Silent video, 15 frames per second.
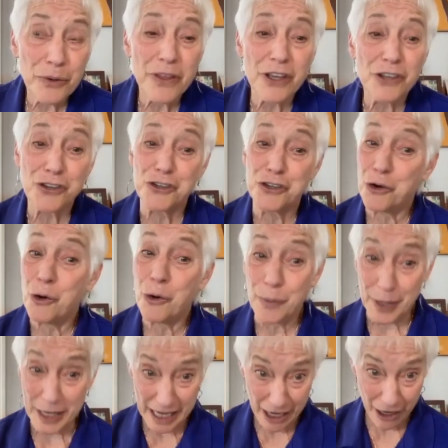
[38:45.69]
the
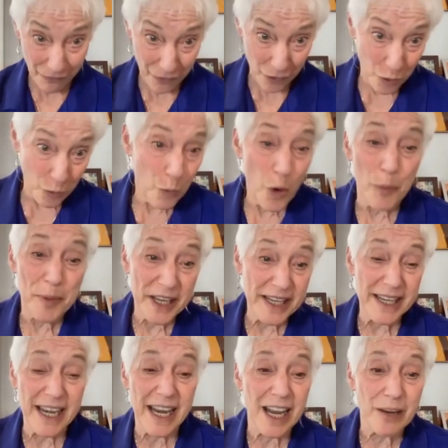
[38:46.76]
story of a
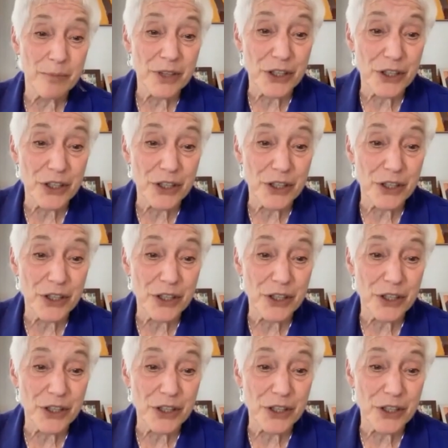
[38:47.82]
woman named